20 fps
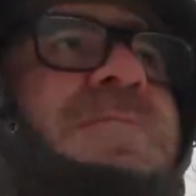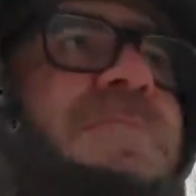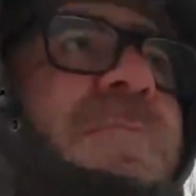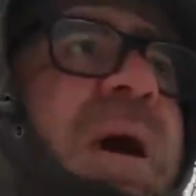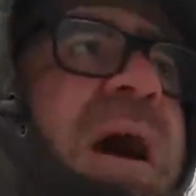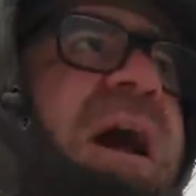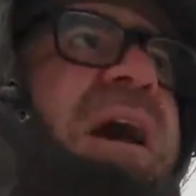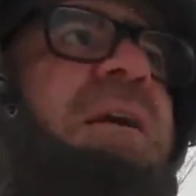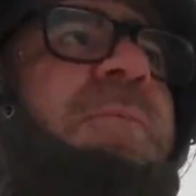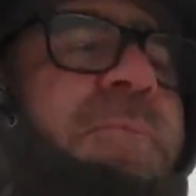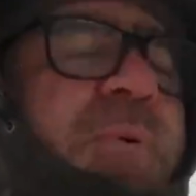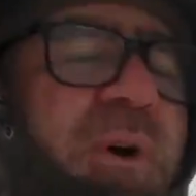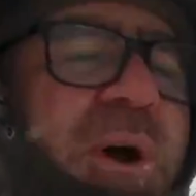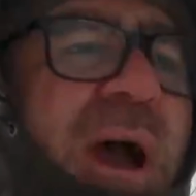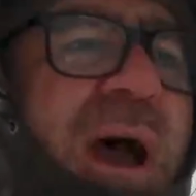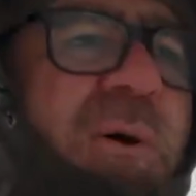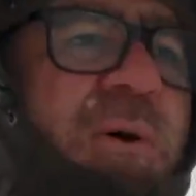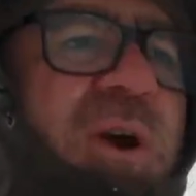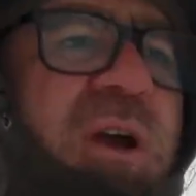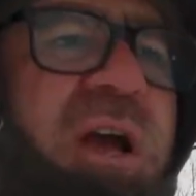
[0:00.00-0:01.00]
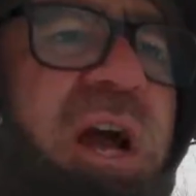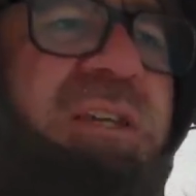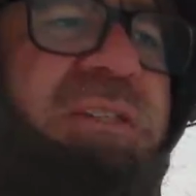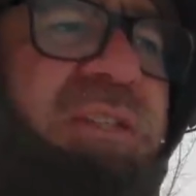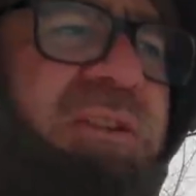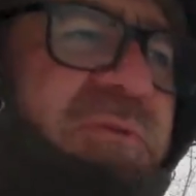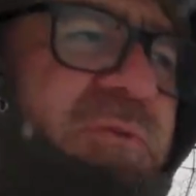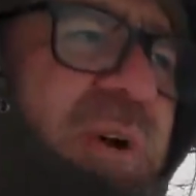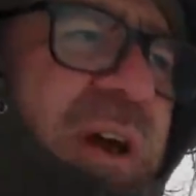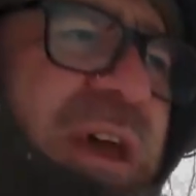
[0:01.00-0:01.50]
mile per hour gusts
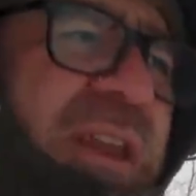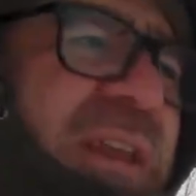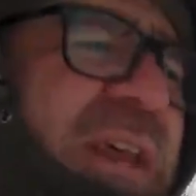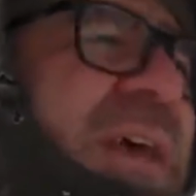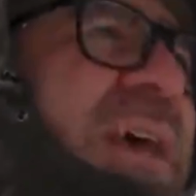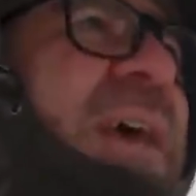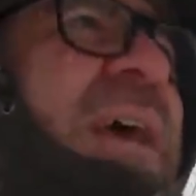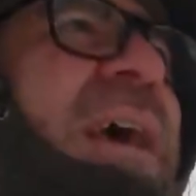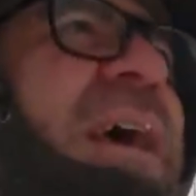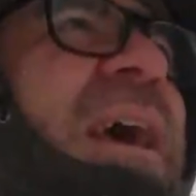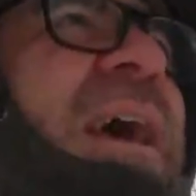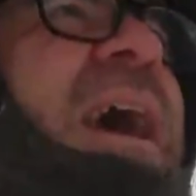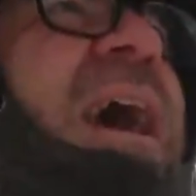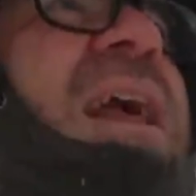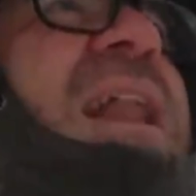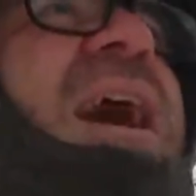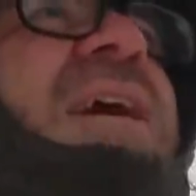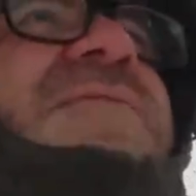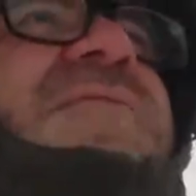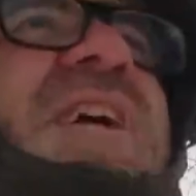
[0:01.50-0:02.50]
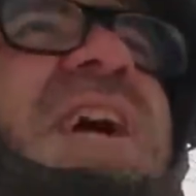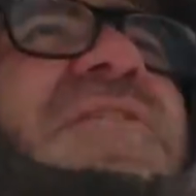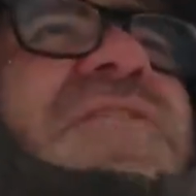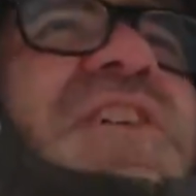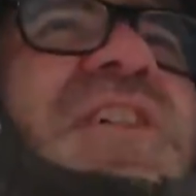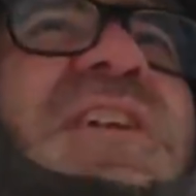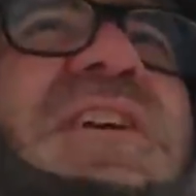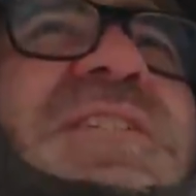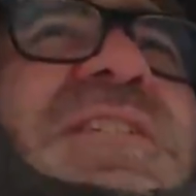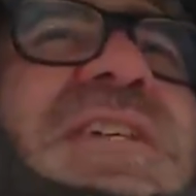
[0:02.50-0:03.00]
of wind. And I've
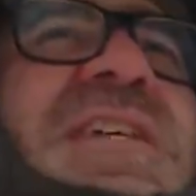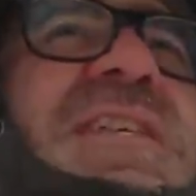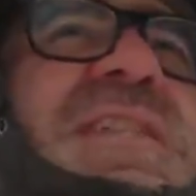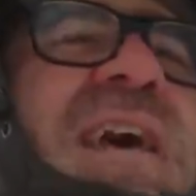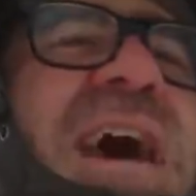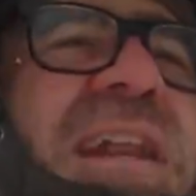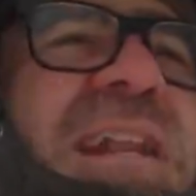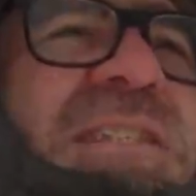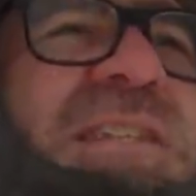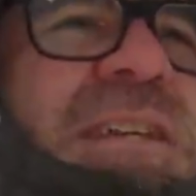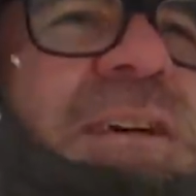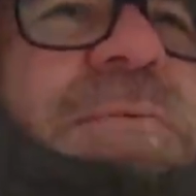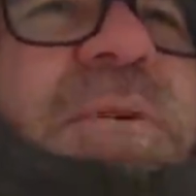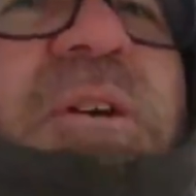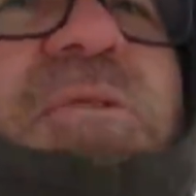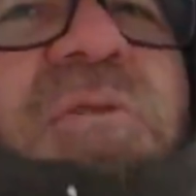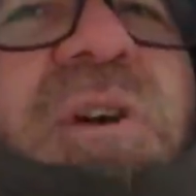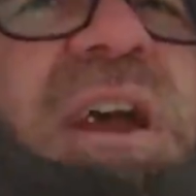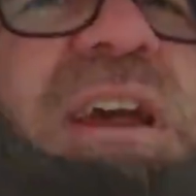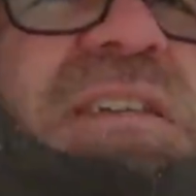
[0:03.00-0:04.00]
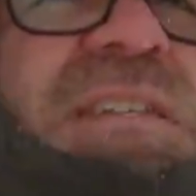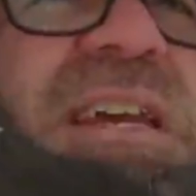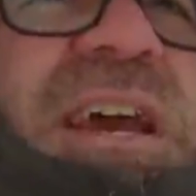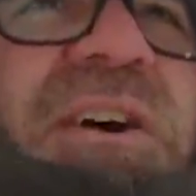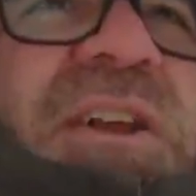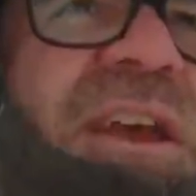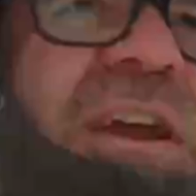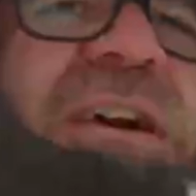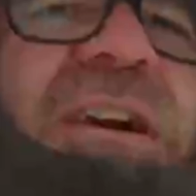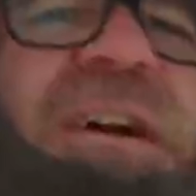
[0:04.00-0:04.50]
definitely seen that. It's a little bit crazy
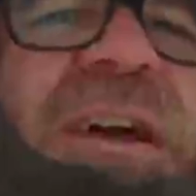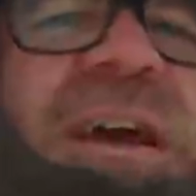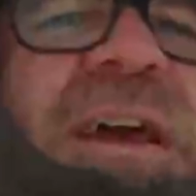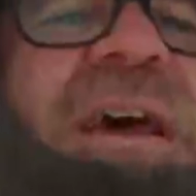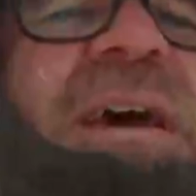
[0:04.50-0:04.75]
out here.